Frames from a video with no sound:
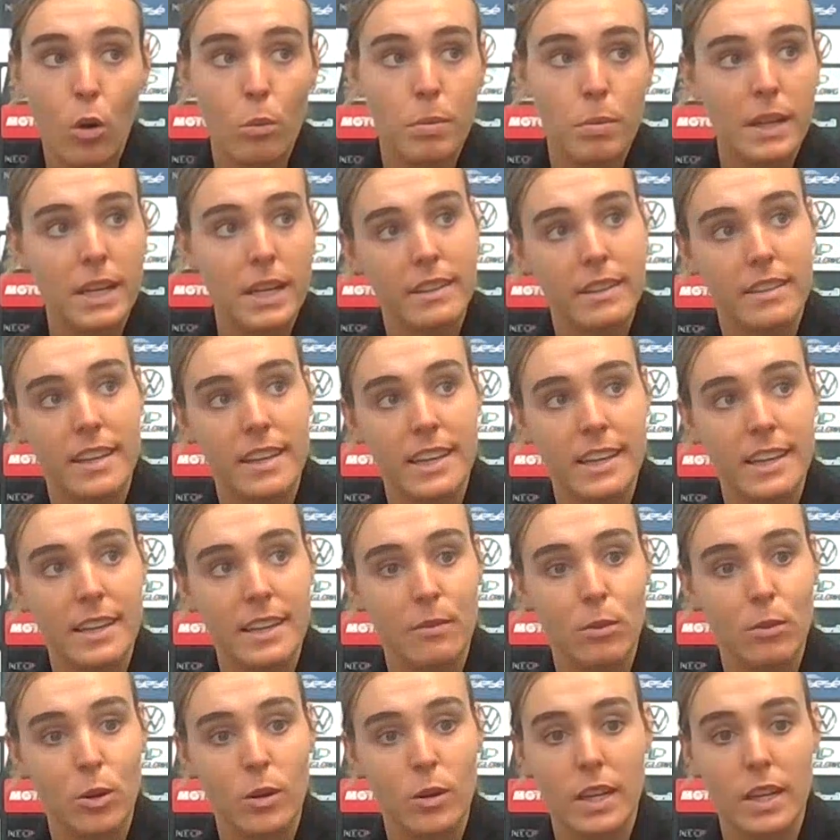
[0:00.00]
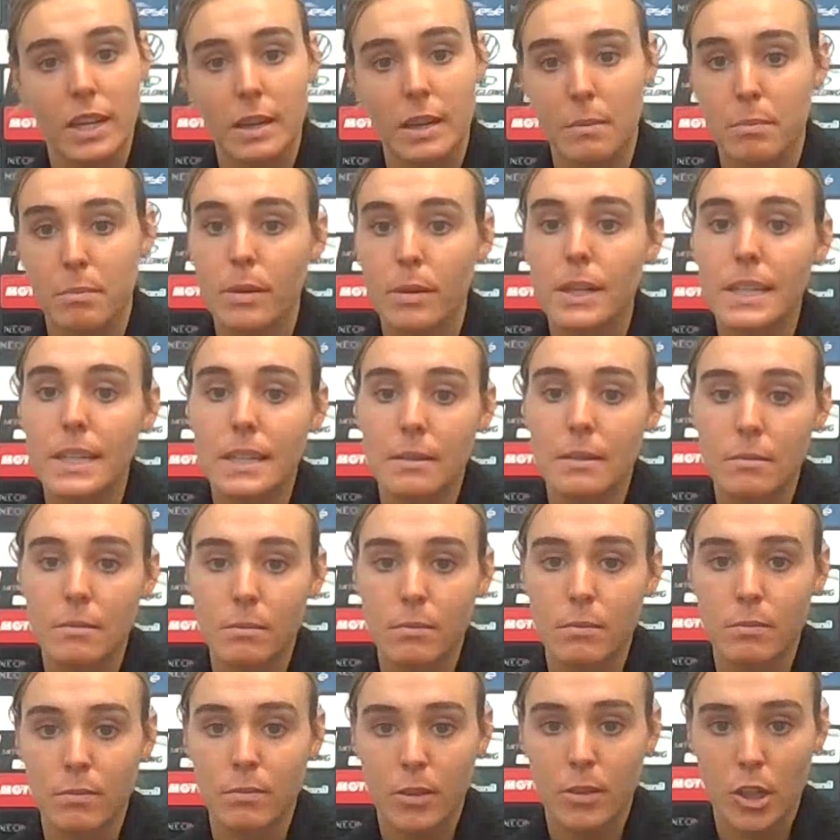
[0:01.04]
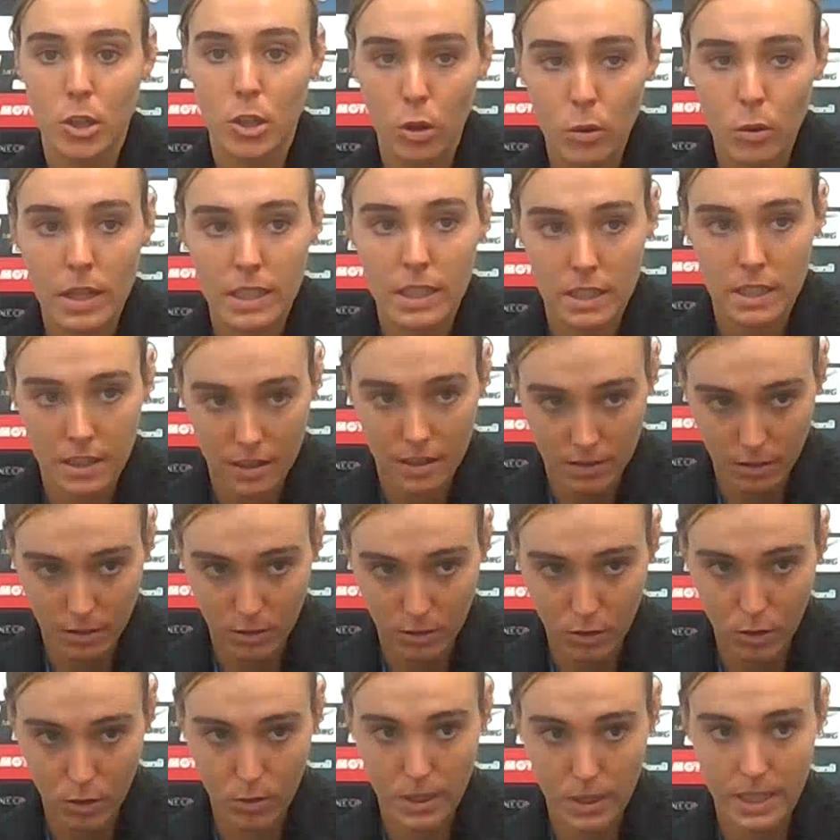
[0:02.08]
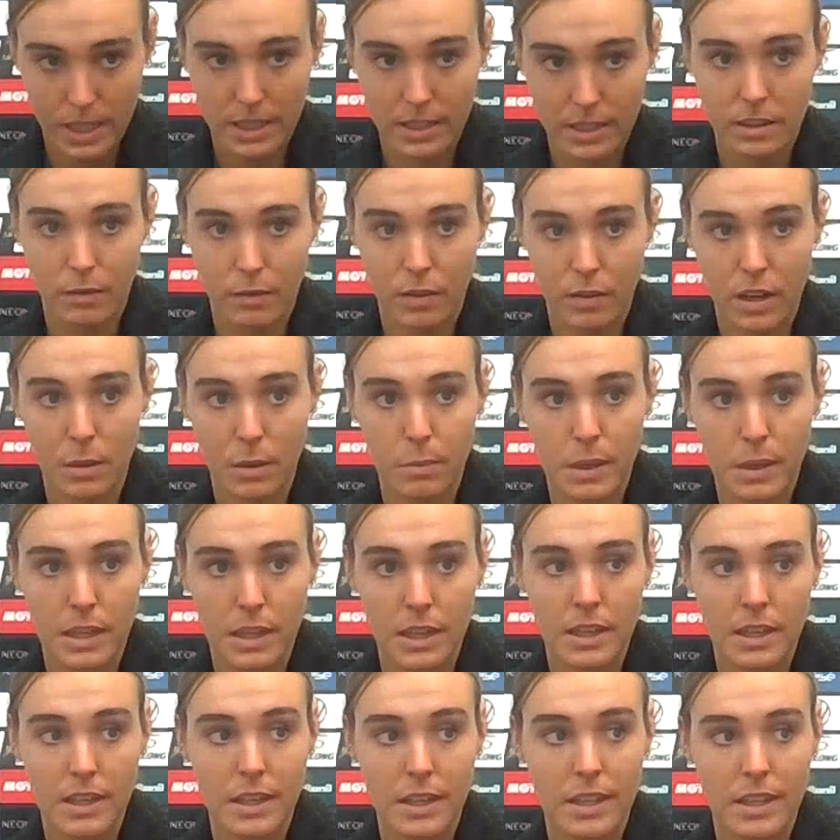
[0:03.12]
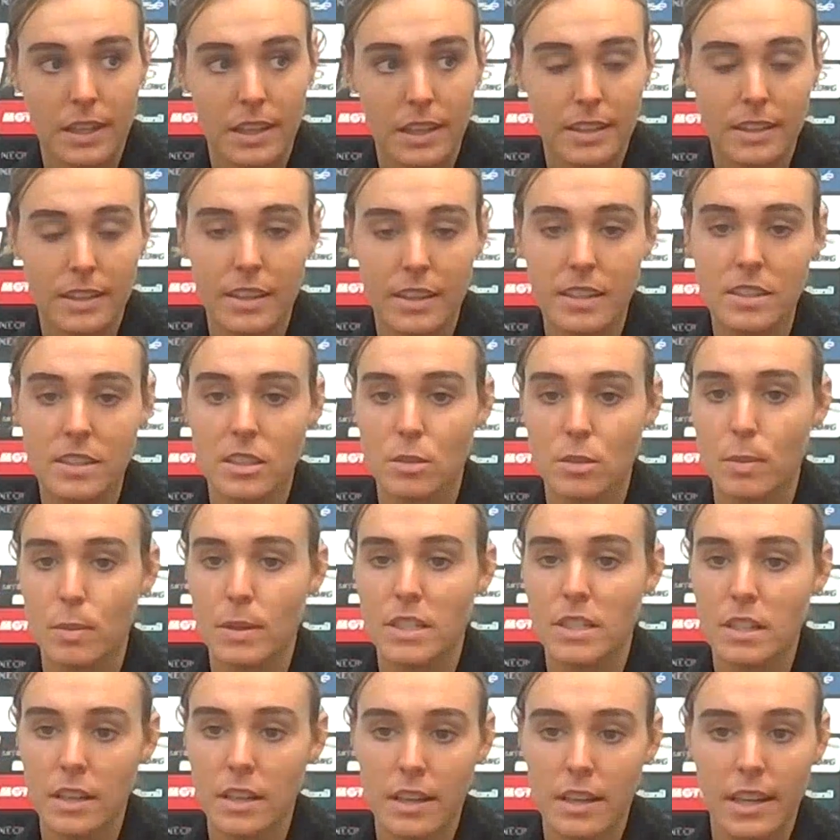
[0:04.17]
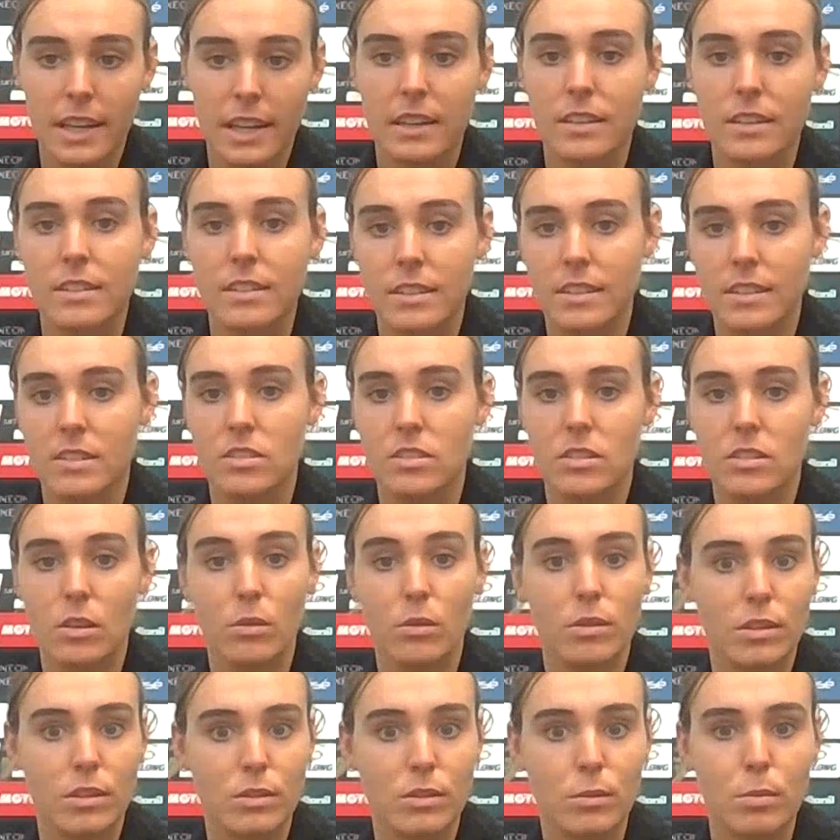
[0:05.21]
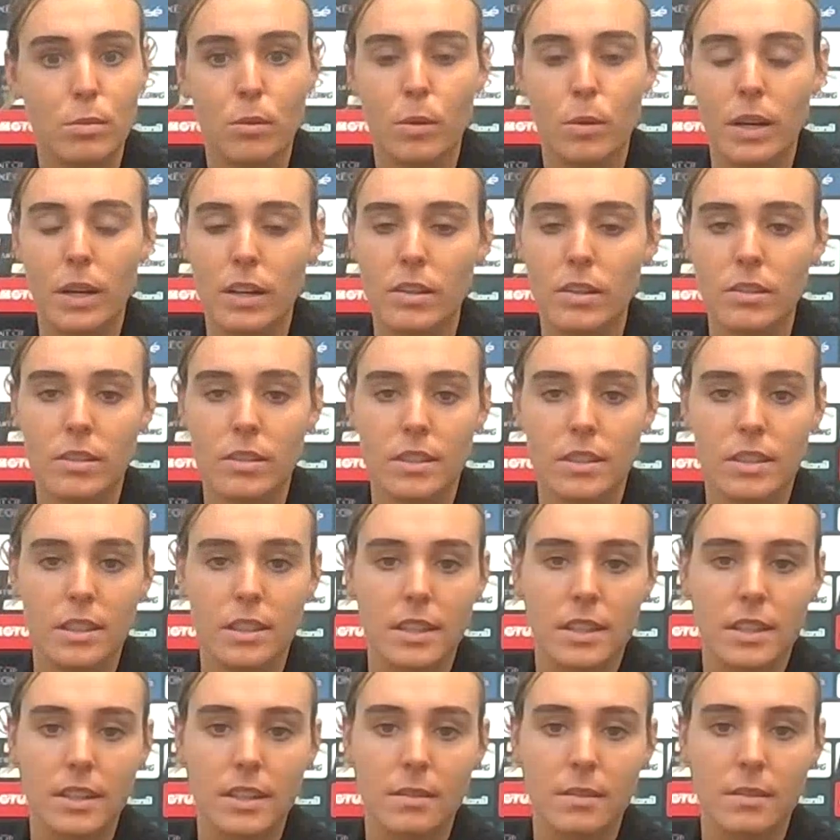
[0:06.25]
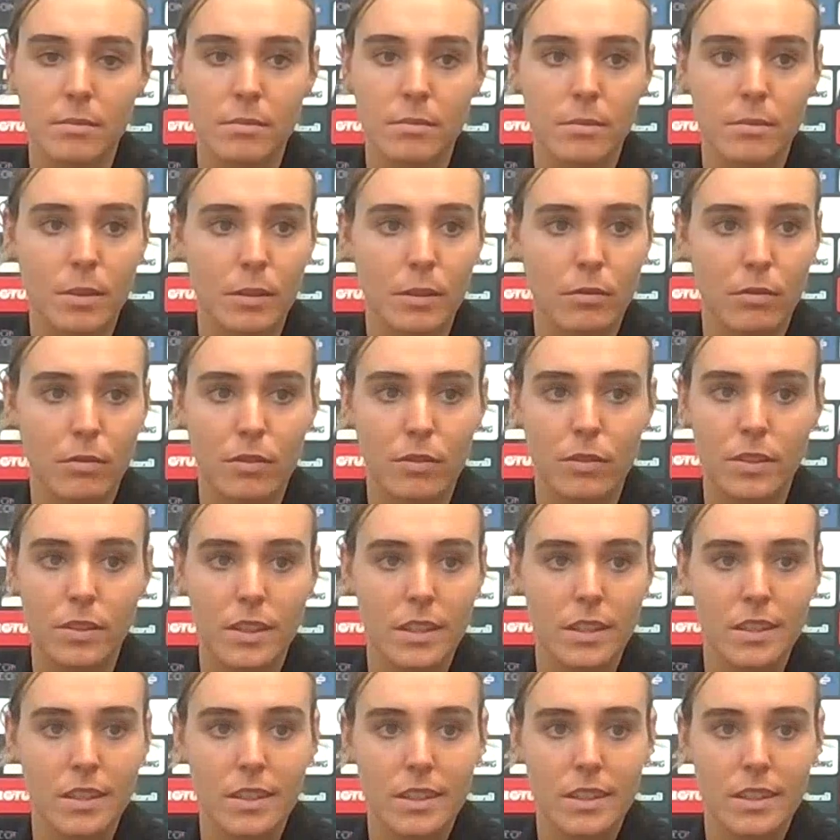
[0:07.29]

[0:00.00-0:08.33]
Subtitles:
hope and I think it will keep growing and developing like this, especially in England. It's going super well with